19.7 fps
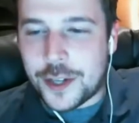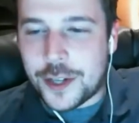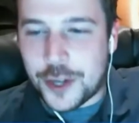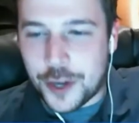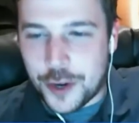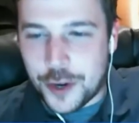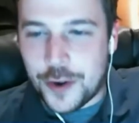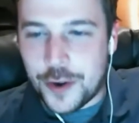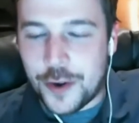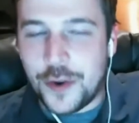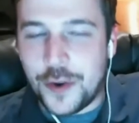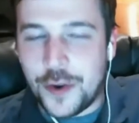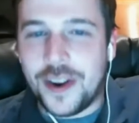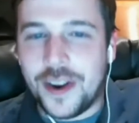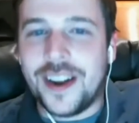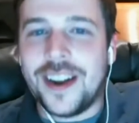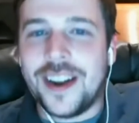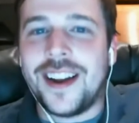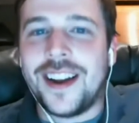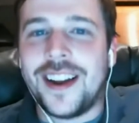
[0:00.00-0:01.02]
2,
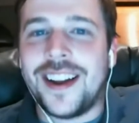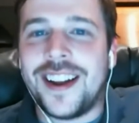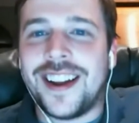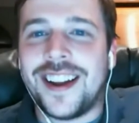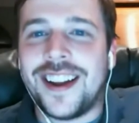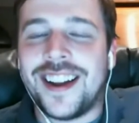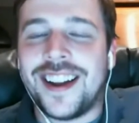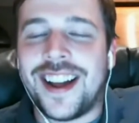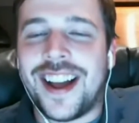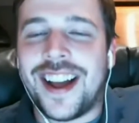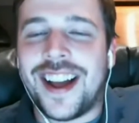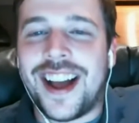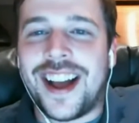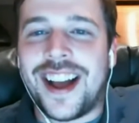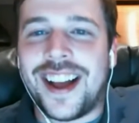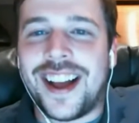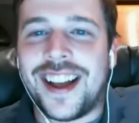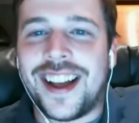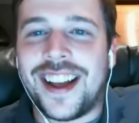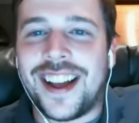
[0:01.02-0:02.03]

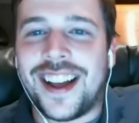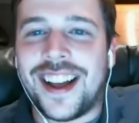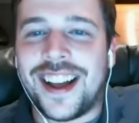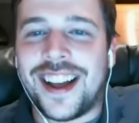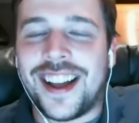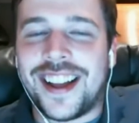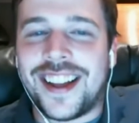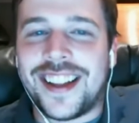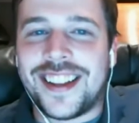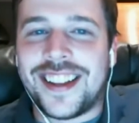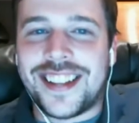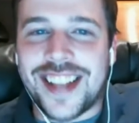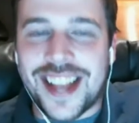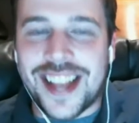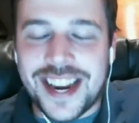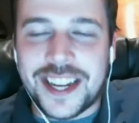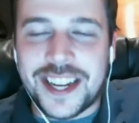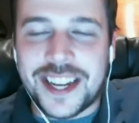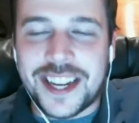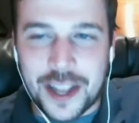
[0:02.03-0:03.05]

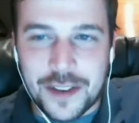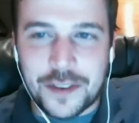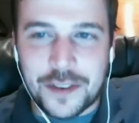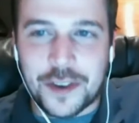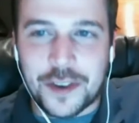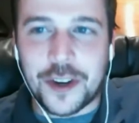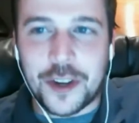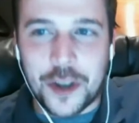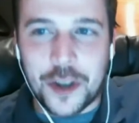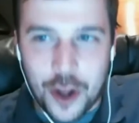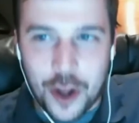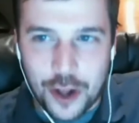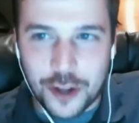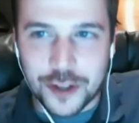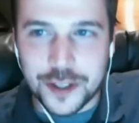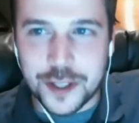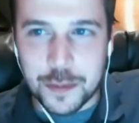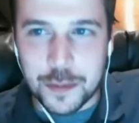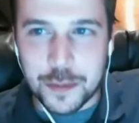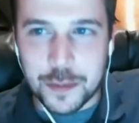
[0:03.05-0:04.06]
Danny Glover
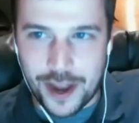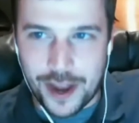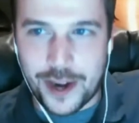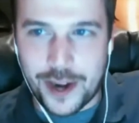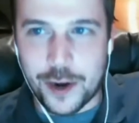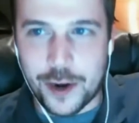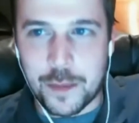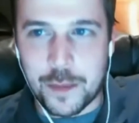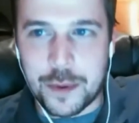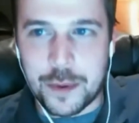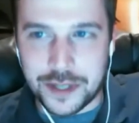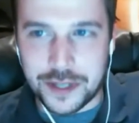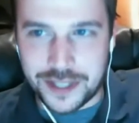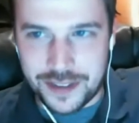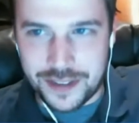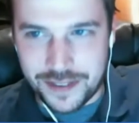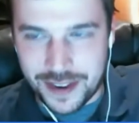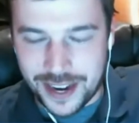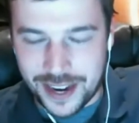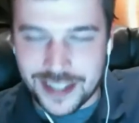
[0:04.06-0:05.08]
calls the predator
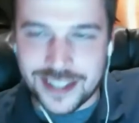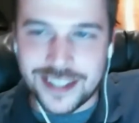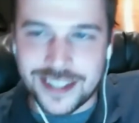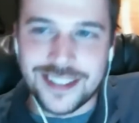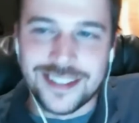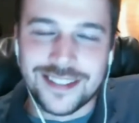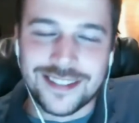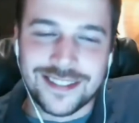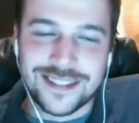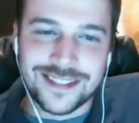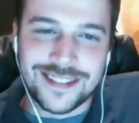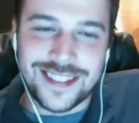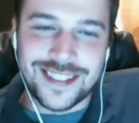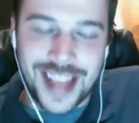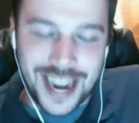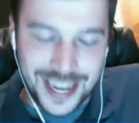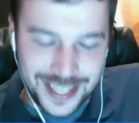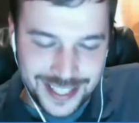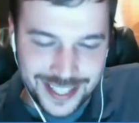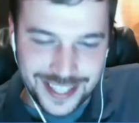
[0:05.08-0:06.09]
pussy face.
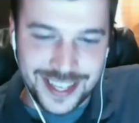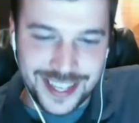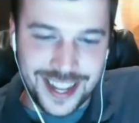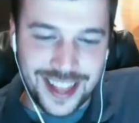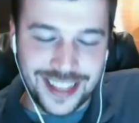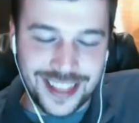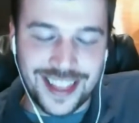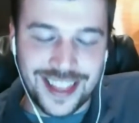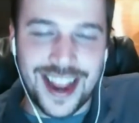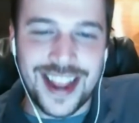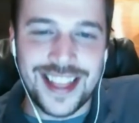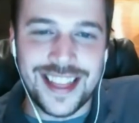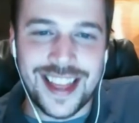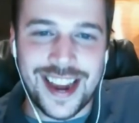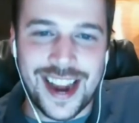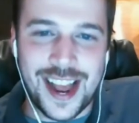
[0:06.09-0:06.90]
That is a line that